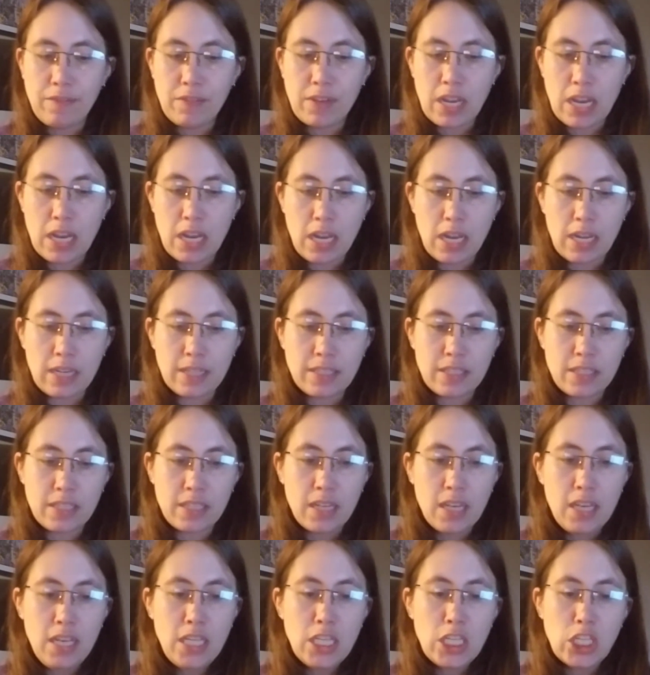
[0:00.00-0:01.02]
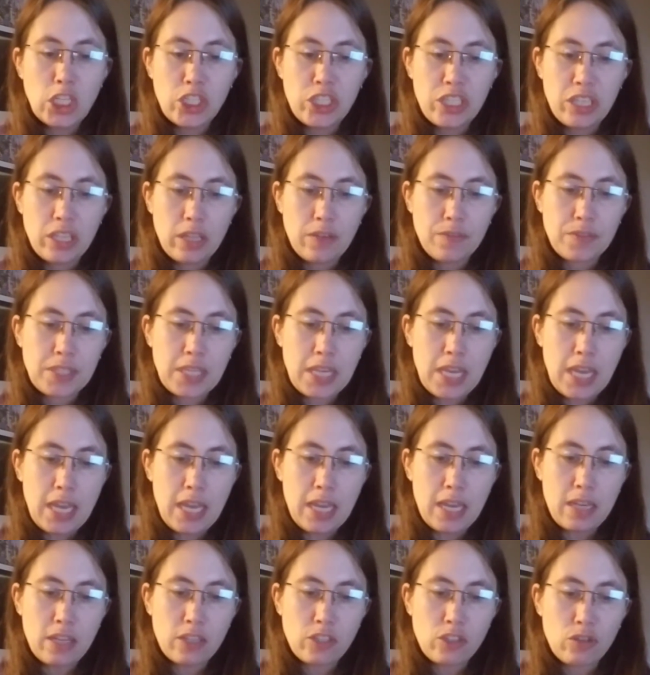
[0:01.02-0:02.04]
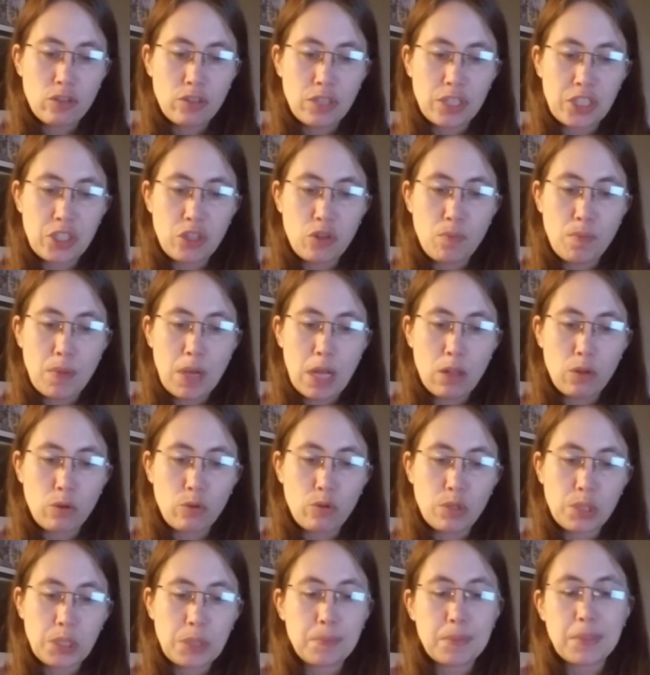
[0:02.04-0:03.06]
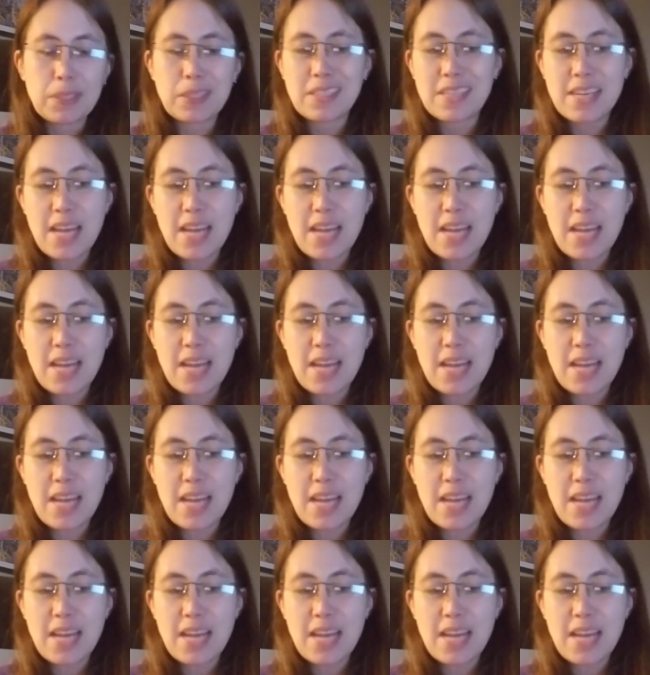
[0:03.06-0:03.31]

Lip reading: got She Loves Cake, Traditional Mallow Christmas.